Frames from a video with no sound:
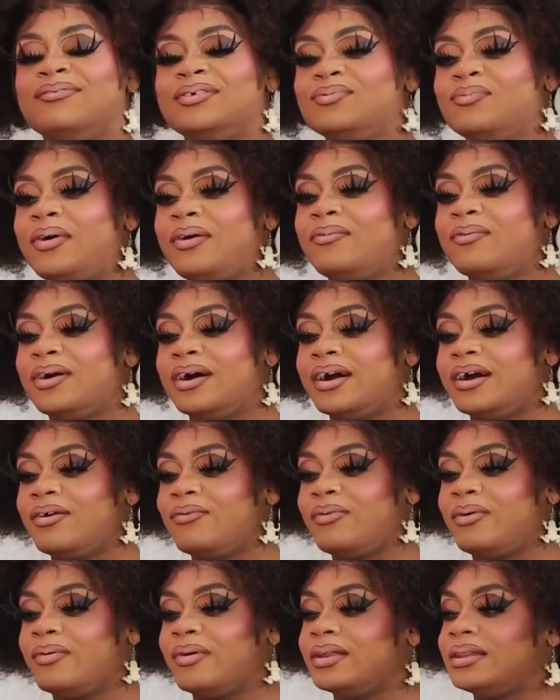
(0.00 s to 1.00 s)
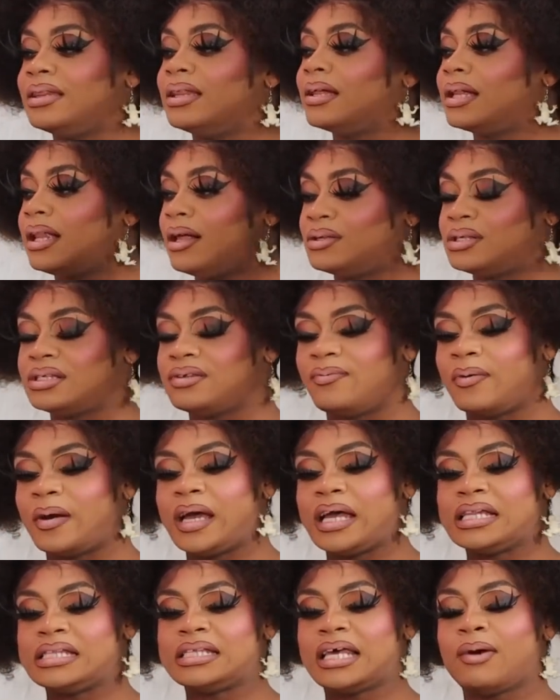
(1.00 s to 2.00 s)
We were the closest
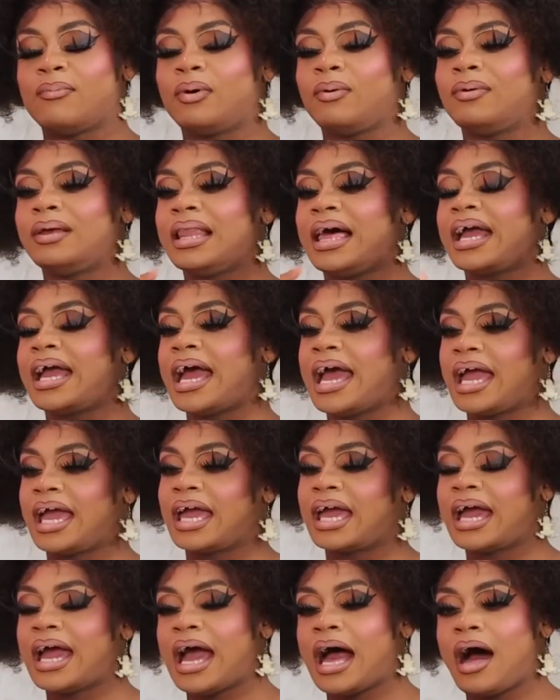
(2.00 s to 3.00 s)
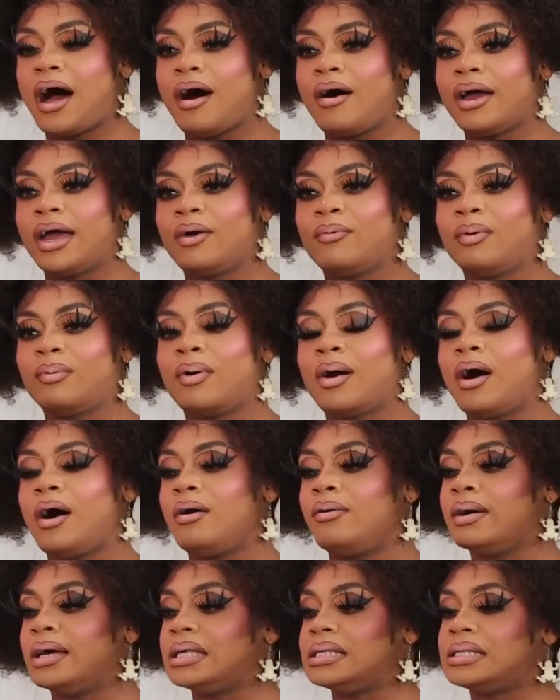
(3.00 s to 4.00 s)
friends, and we were like hanging out, and we were
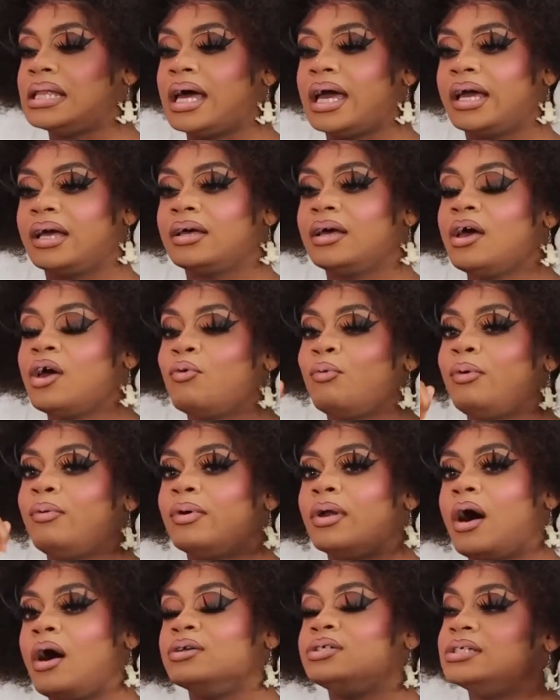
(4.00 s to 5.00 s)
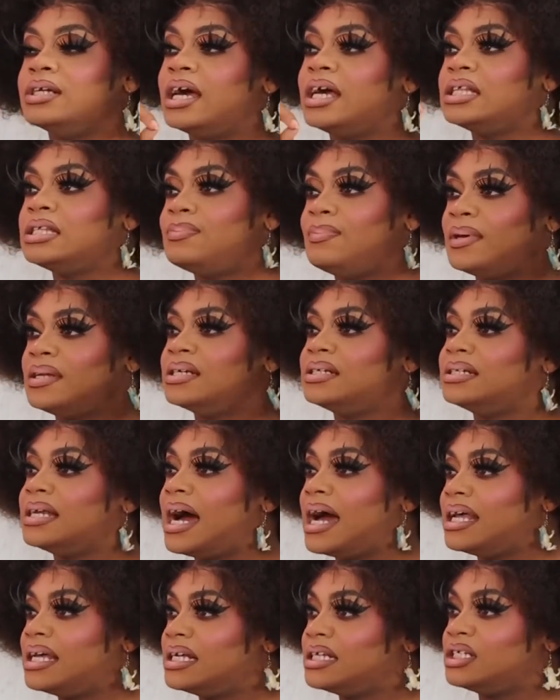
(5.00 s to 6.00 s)
always like, we would alternate spending
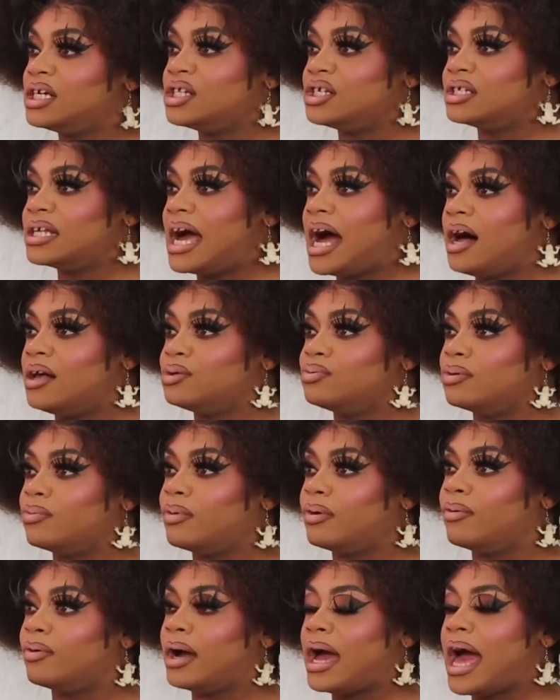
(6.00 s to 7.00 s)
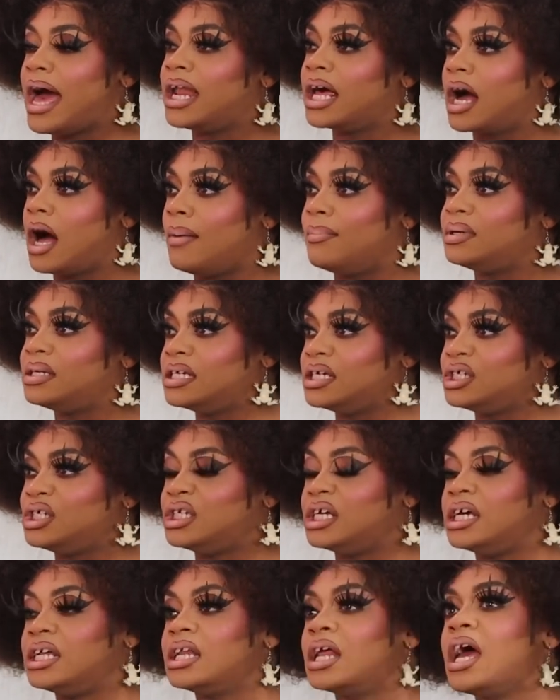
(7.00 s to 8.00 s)
night at each other's house when we had a
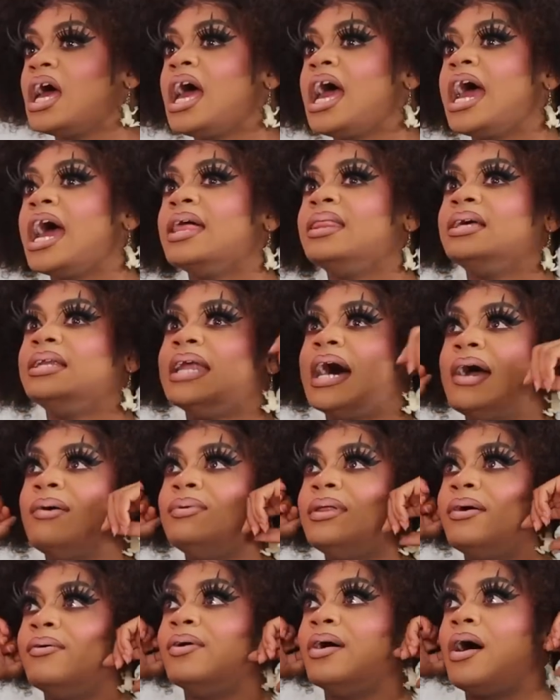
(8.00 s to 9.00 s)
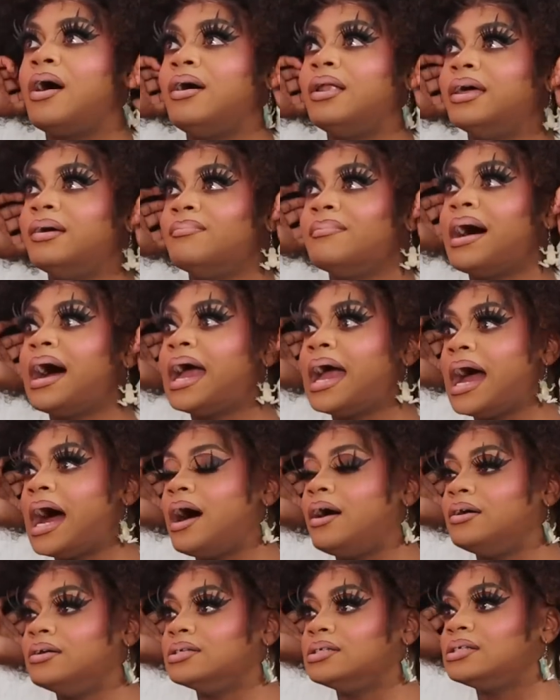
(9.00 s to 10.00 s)
competition, and the night they were all at my
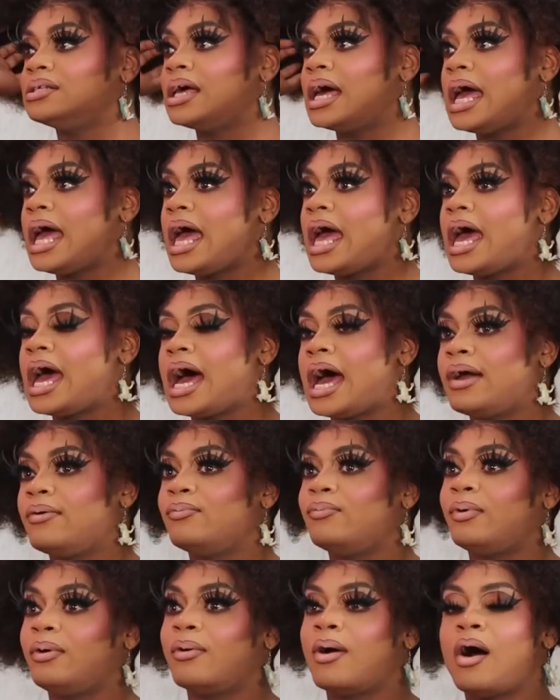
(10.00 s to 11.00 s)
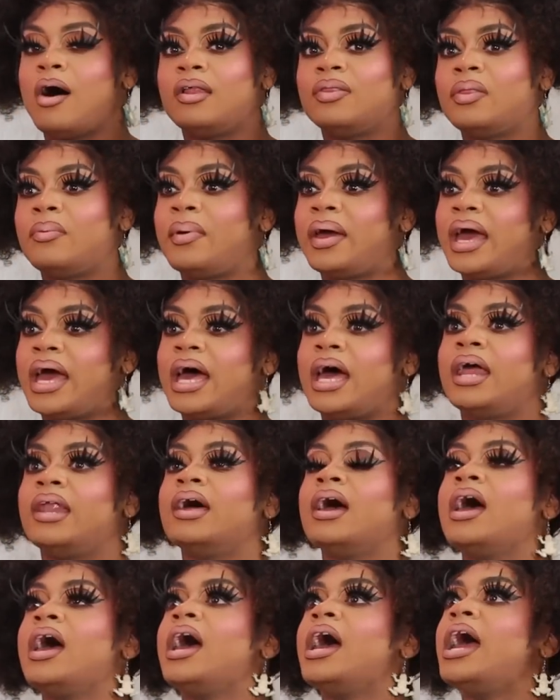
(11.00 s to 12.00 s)
house, and we were all in the bed,
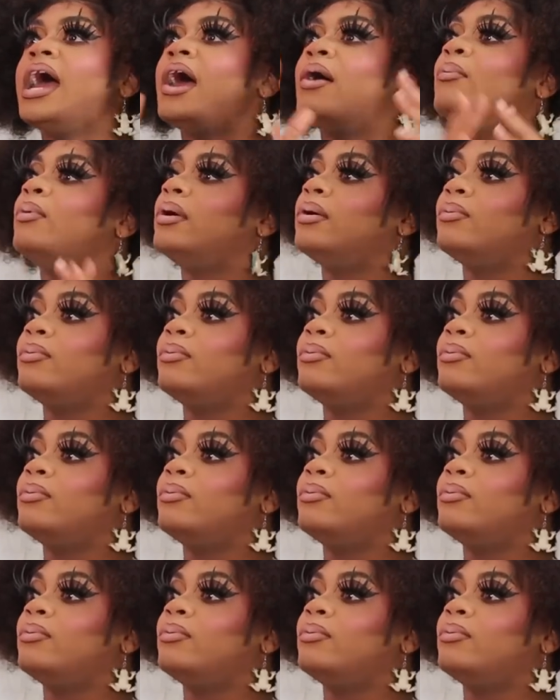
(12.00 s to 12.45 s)
and